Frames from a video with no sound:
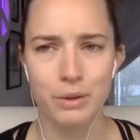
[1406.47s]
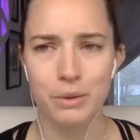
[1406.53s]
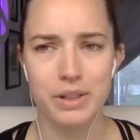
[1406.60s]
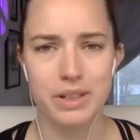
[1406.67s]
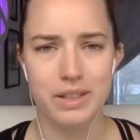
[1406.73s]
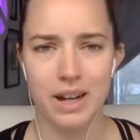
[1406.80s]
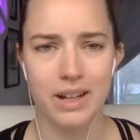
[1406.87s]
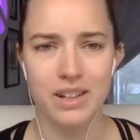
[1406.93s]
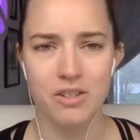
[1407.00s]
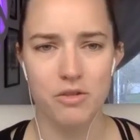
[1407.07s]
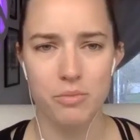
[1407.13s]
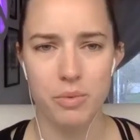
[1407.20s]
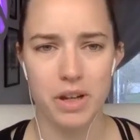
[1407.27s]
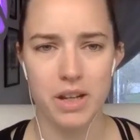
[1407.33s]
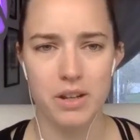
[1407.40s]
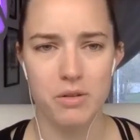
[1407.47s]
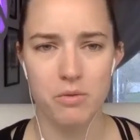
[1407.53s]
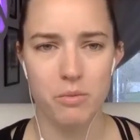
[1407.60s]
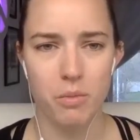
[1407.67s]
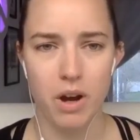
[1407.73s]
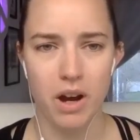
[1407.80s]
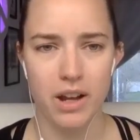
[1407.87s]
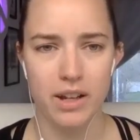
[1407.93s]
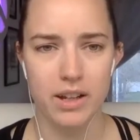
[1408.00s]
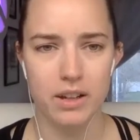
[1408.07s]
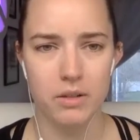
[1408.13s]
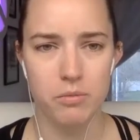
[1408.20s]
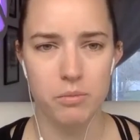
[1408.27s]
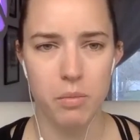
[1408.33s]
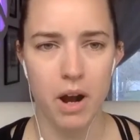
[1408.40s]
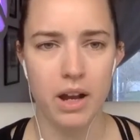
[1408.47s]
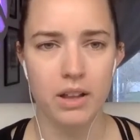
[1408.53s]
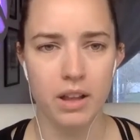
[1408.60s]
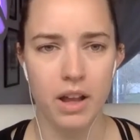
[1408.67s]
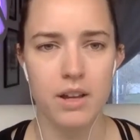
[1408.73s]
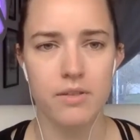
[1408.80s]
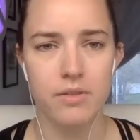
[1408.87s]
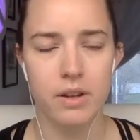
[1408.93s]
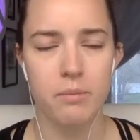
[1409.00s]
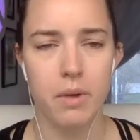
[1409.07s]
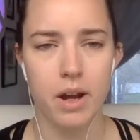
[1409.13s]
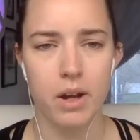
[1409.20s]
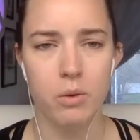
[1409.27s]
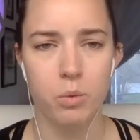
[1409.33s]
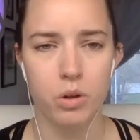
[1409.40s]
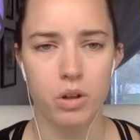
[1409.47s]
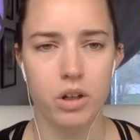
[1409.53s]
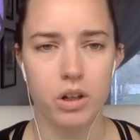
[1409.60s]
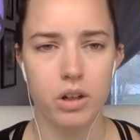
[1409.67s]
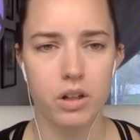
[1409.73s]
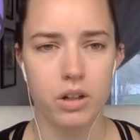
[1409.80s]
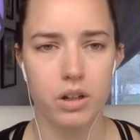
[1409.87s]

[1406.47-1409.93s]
always kind of been my life and my work.